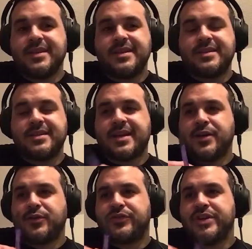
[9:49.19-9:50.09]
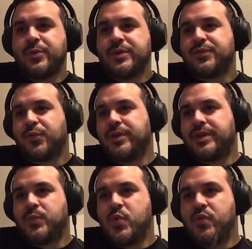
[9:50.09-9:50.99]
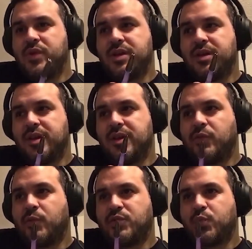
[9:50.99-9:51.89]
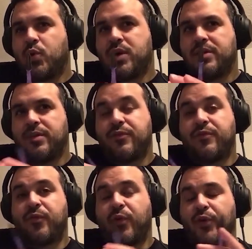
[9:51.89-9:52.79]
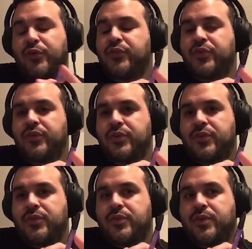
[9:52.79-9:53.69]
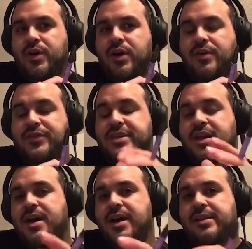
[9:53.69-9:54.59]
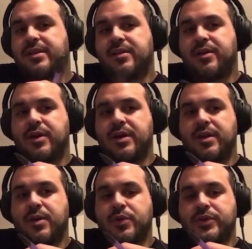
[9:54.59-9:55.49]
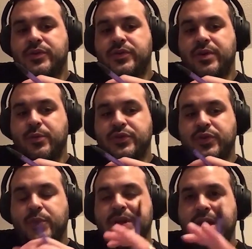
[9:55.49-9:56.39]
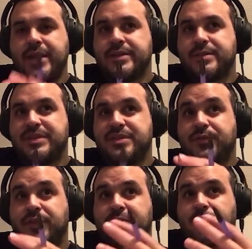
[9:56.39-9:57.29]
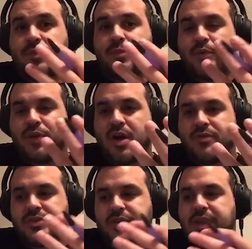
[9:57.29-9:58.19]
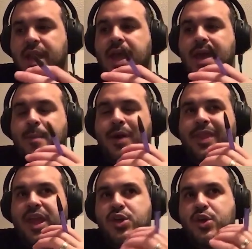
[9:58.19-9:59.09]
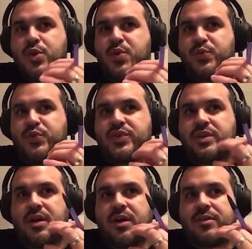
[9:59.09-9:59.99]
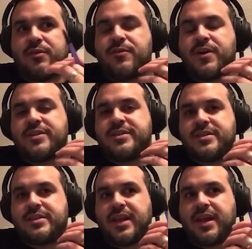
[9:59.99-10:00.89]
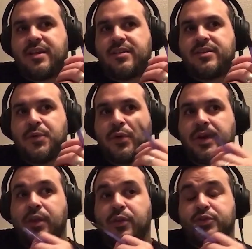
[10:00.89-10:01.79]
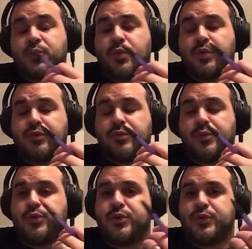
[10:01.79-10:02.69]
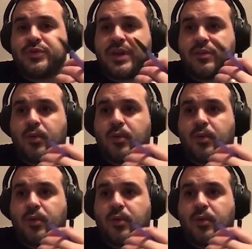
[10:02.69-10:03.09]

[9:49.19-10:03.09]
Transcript: the title sequence for this movie, it was one of the first of its kind. I know it was created specifically for the movie, obviously, but they used the font that serial killers will use, like the